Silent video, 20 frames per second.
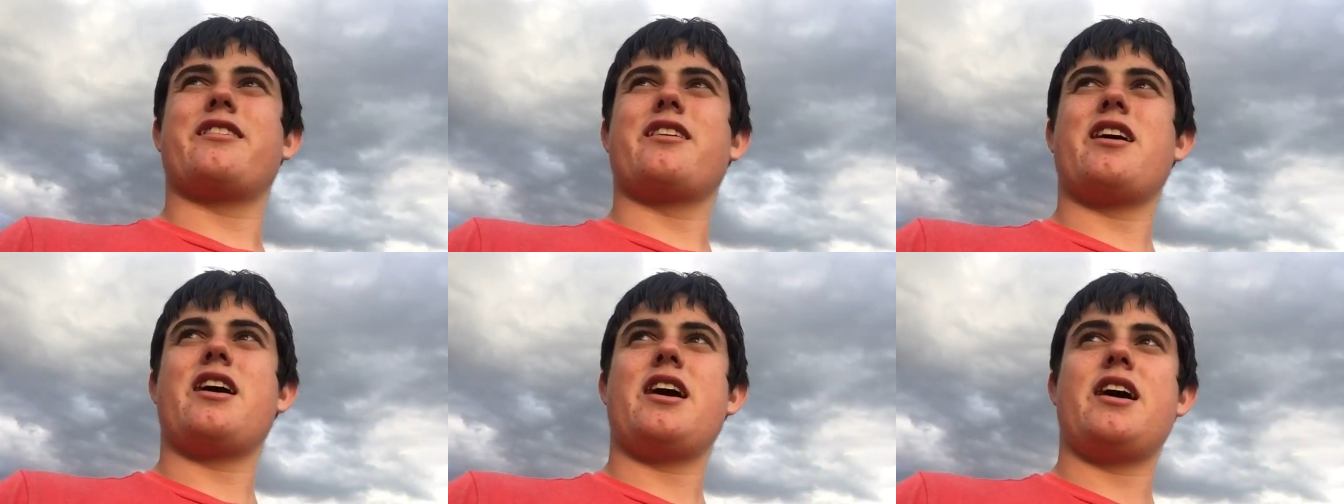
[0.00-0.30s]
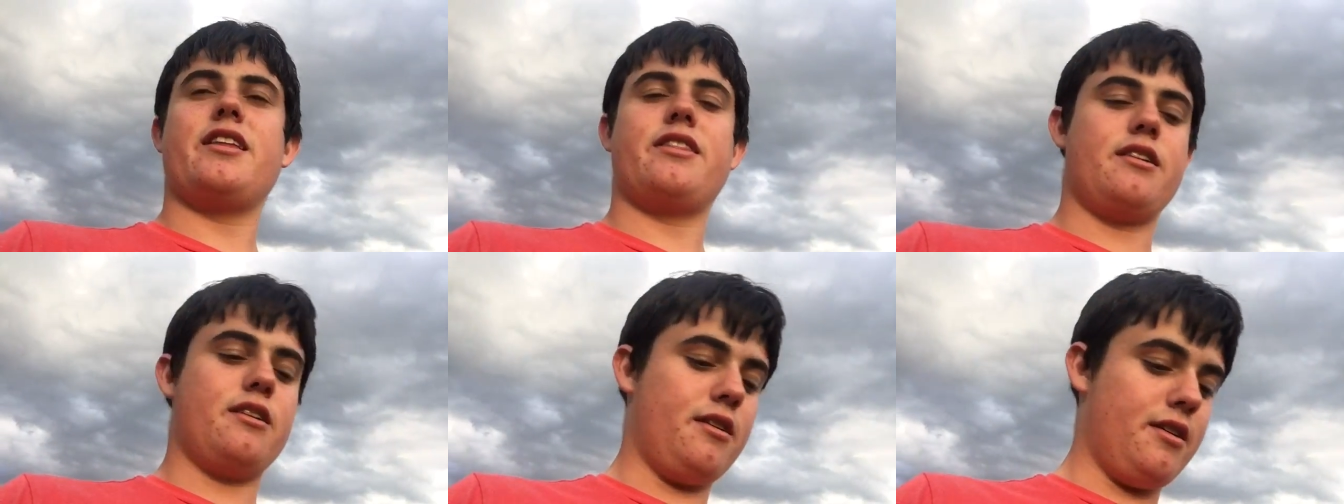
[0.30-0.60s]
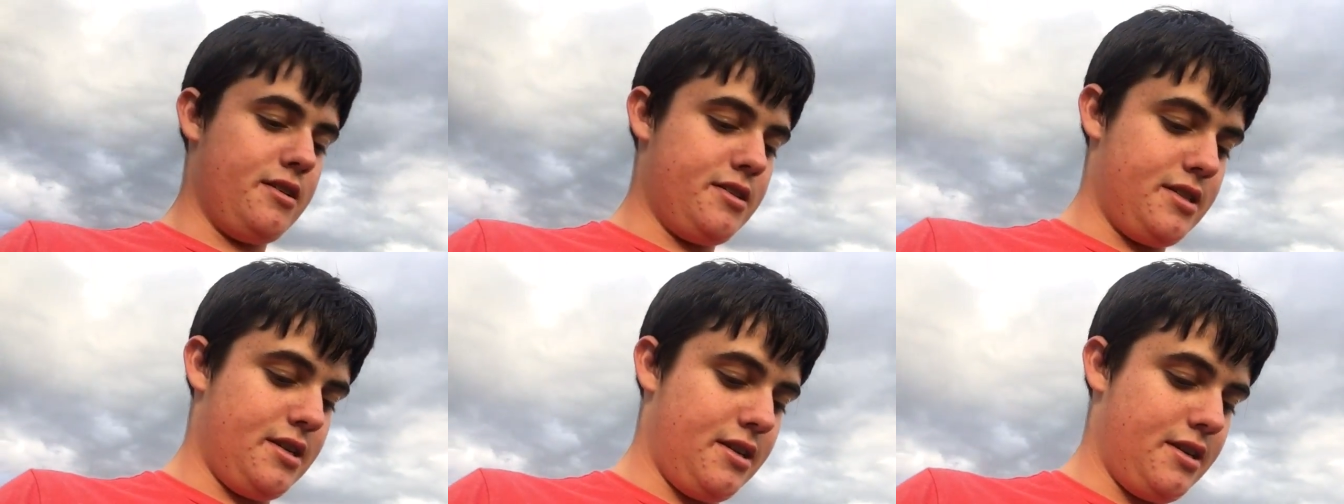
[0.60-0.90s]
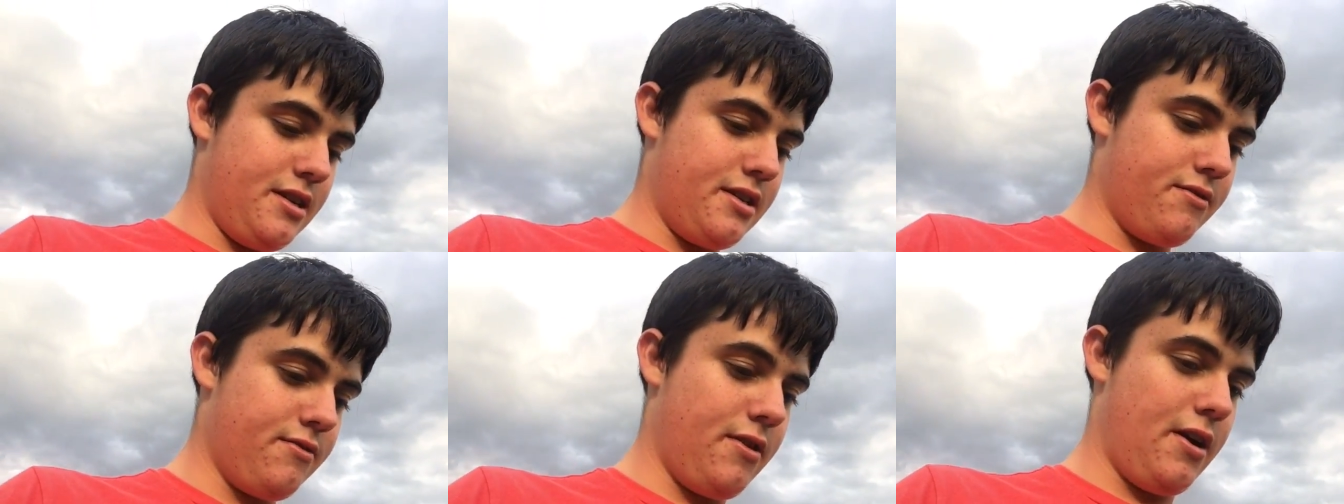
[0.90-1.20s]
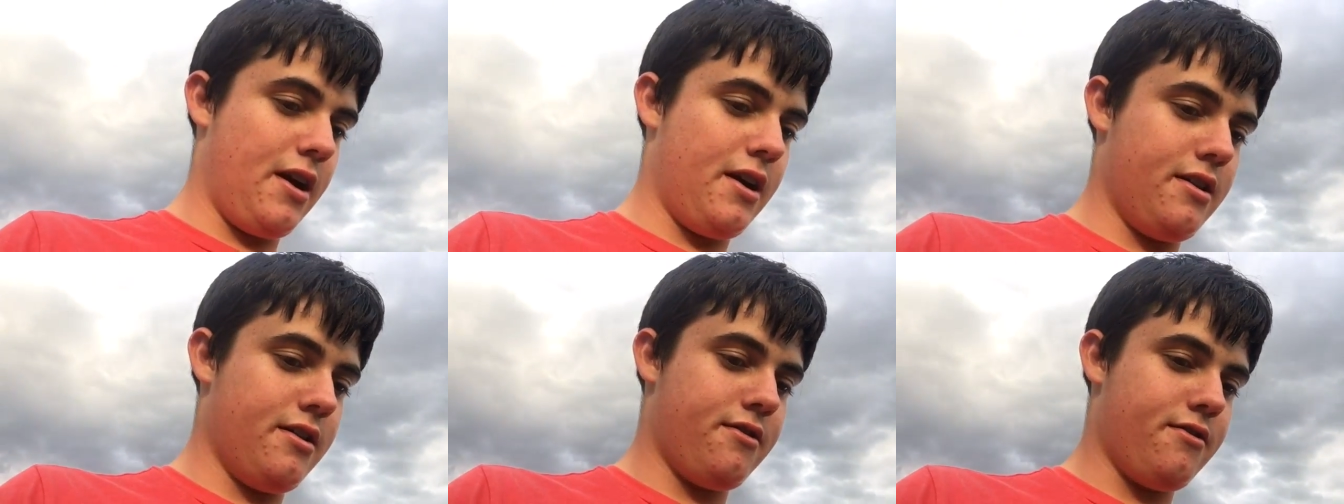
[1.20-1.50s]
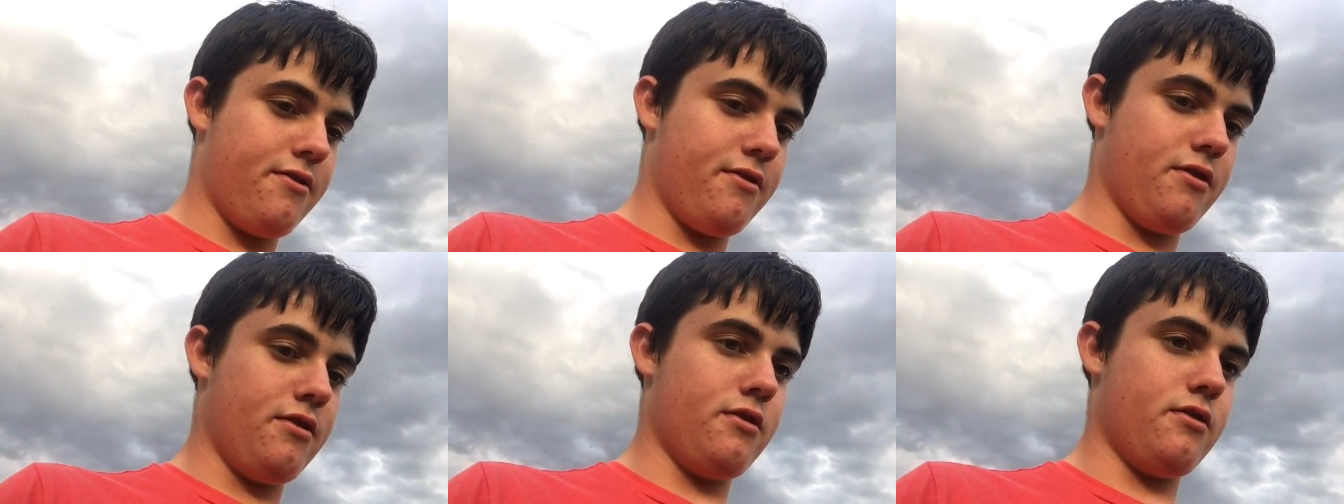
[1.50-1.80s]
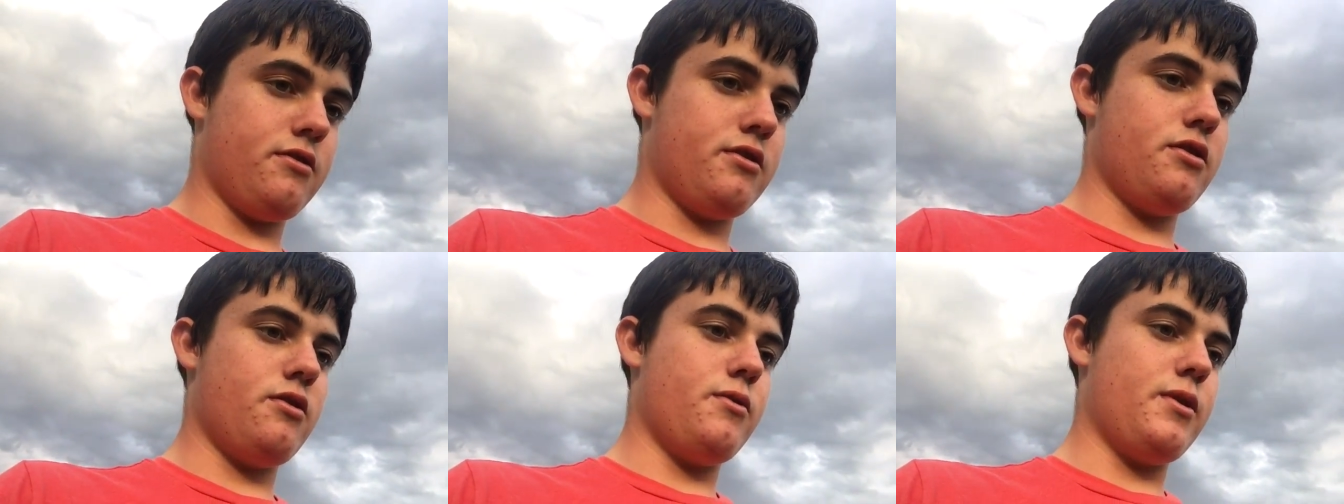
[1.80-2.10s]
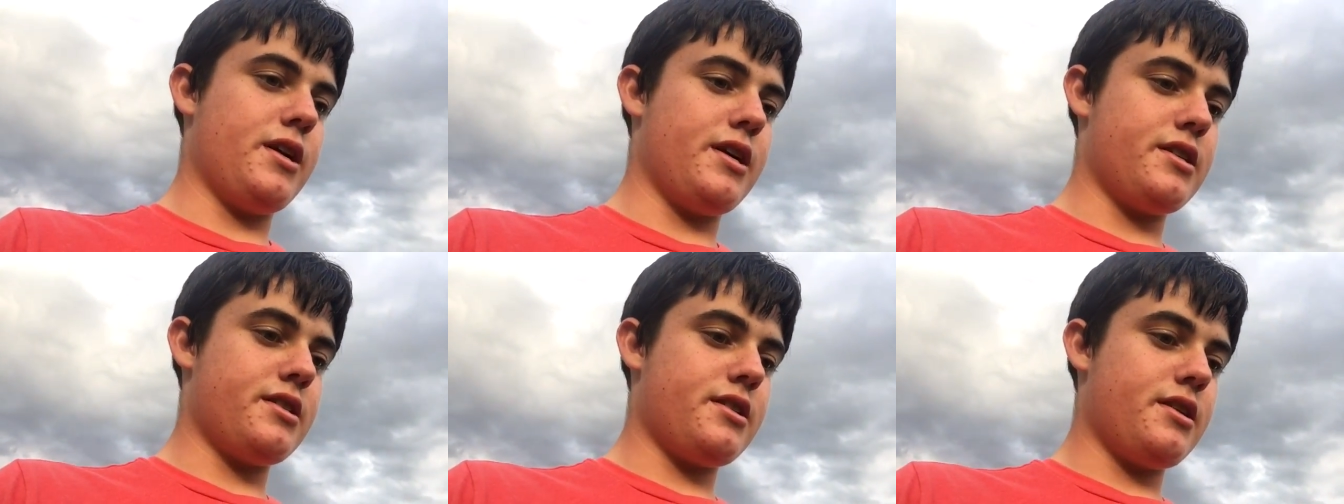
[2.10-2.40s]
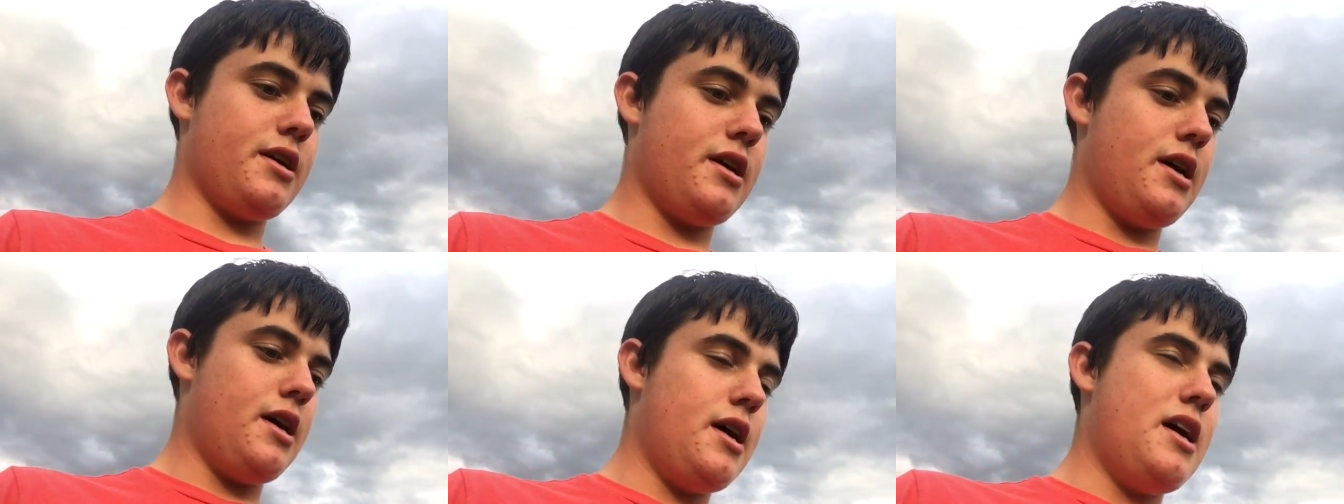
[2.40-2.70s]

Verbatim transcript: dry, and then all of a sudden it rains for two weeks.